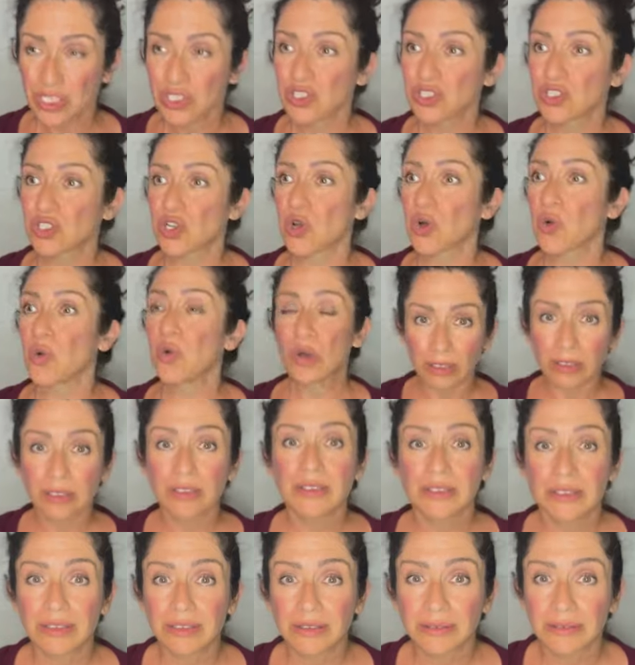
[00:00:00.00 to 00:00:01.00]
So
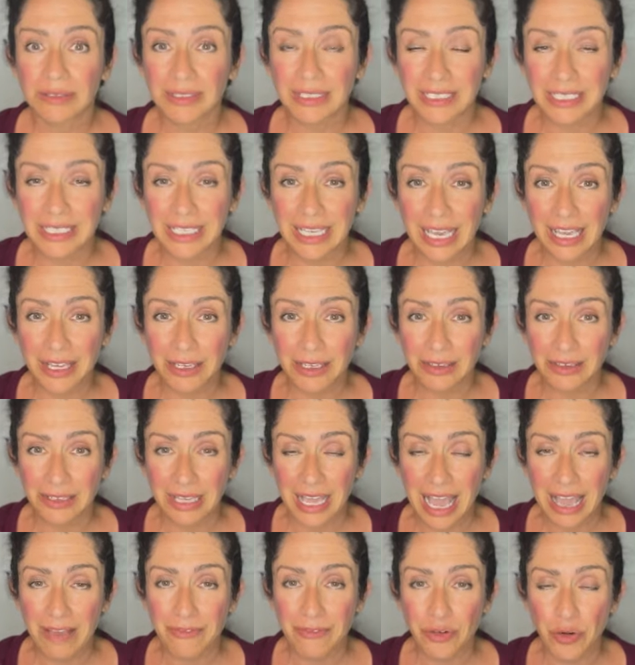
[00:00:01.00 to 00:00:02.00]
get
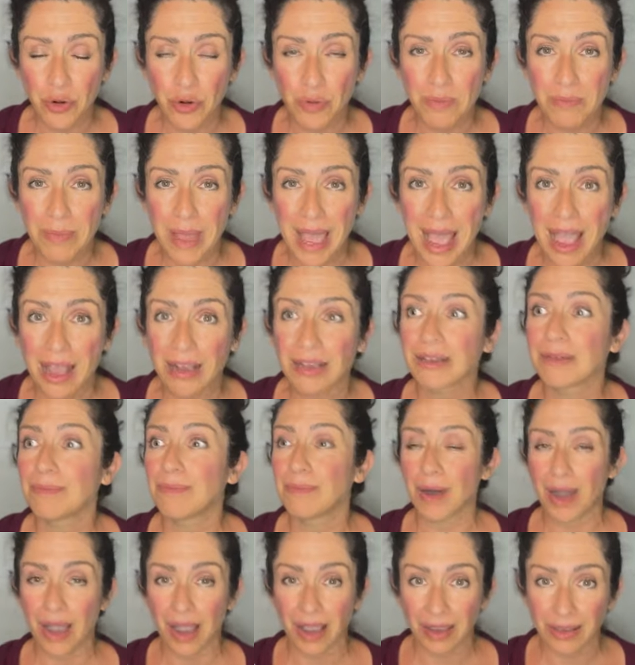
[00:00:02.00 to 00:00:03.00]
have your own back
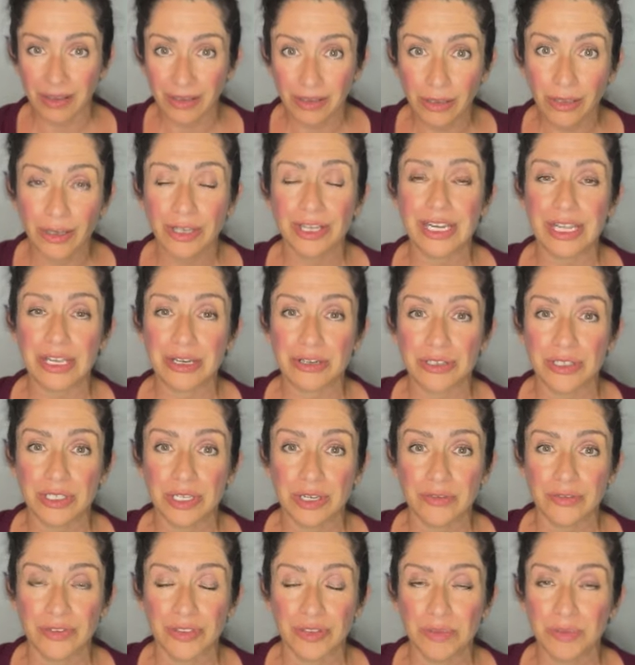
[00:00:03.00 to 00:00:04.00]
by looking at
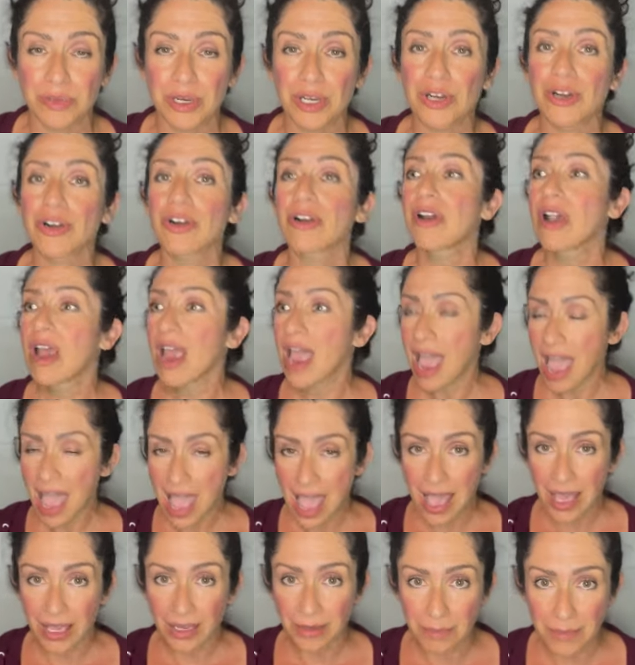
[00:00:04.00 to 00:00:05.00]
yourself in the mirror
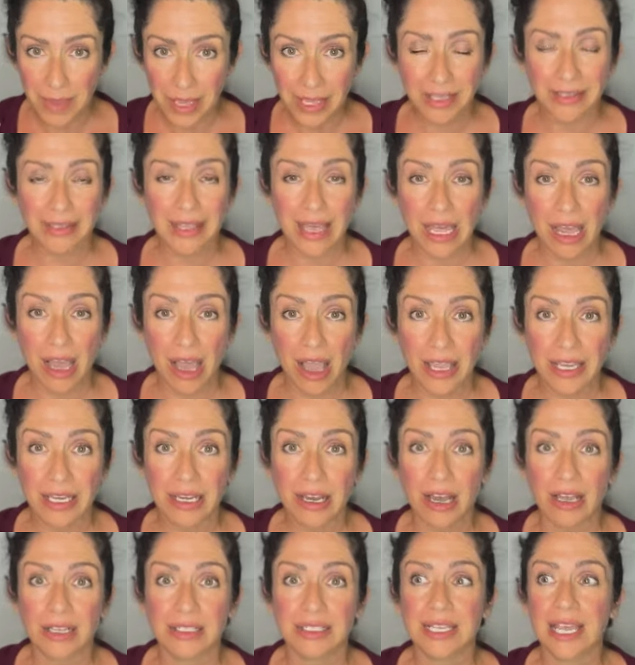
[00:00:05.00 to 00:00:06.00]
and making that eye
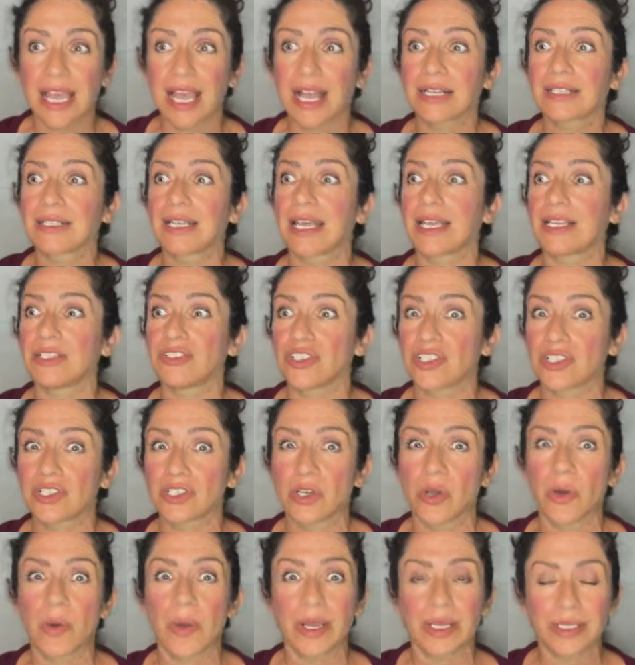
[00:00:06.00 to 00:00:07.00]
contact and
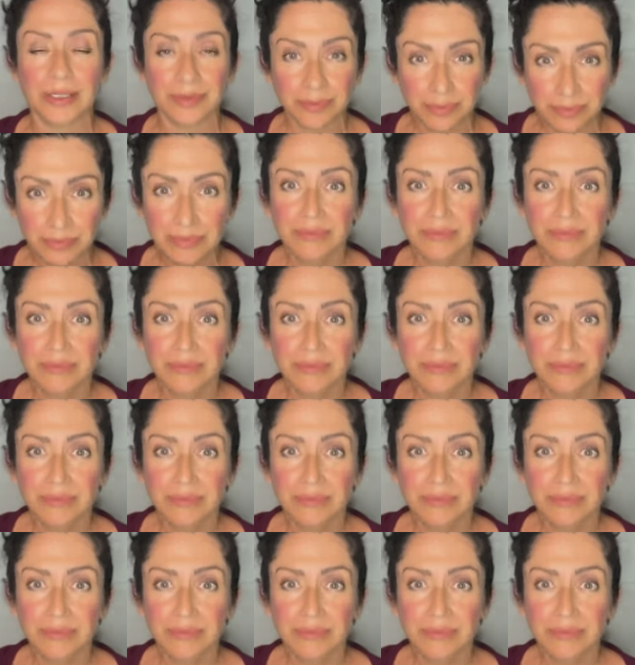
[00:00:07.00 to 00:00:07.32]
just going